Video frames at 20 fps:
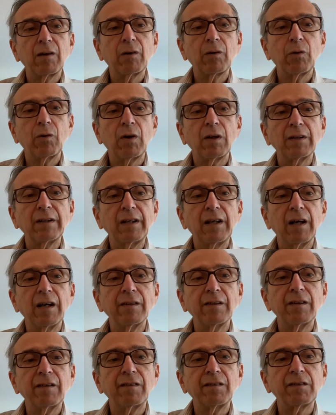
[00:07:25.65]
All the
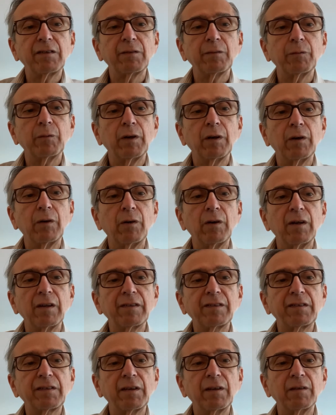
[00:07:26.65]
others were
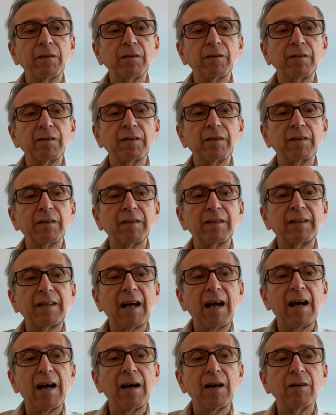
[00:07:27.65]
also
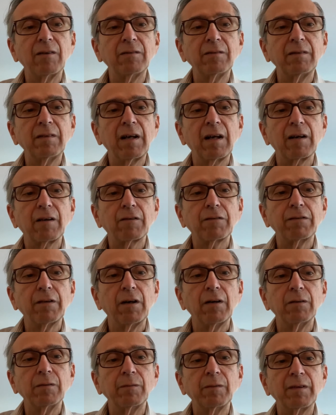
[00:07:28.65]
down.
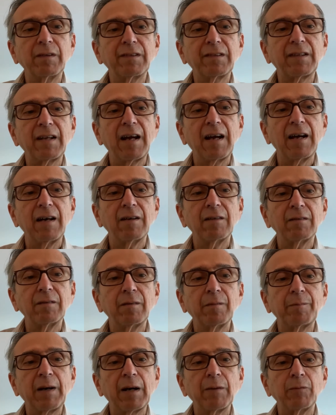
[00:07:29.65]
Krone was down
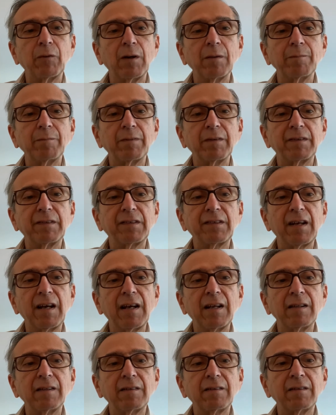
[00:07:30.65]
about
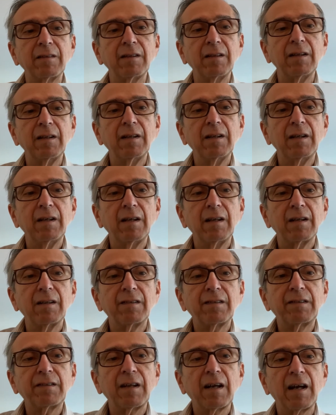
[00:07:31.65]
1%.
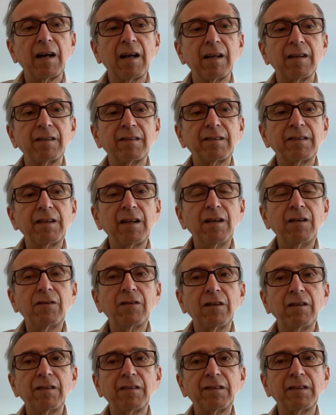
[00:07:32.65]

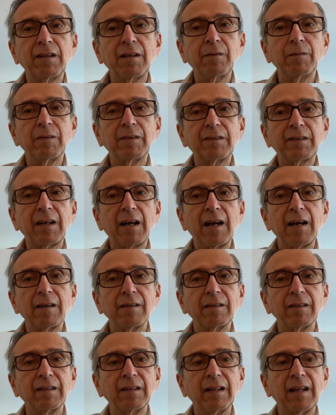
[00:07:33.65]
CGC was
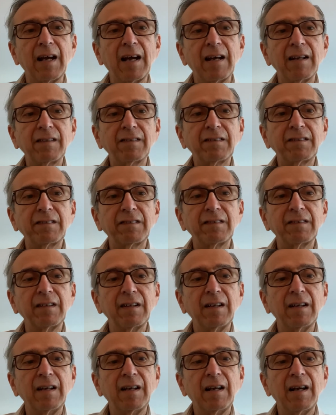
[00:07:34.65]
down less.
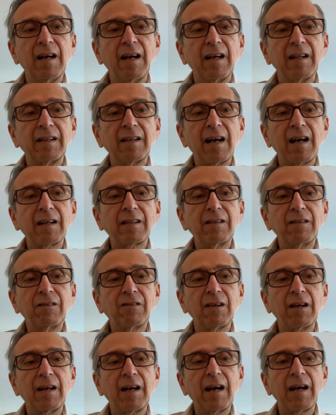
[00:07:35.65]
Dr.
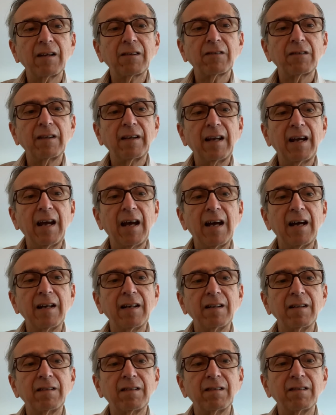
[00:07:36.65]
J actually
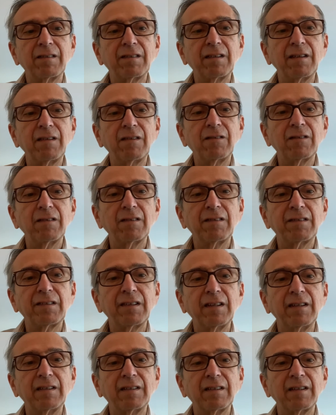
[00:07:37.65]
added to
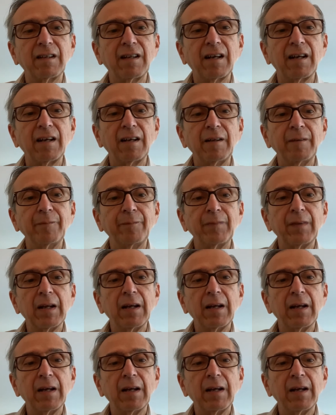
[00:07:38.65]
CGC today.